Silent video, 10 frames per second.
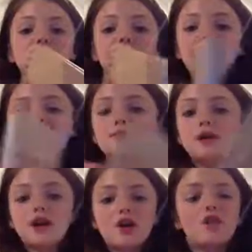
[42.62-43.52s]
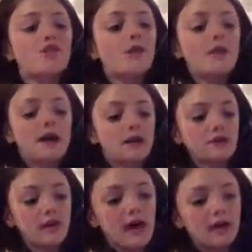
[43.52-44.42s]
So that's what I got for my
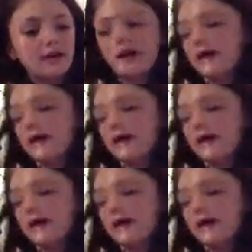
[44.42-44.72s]
gran,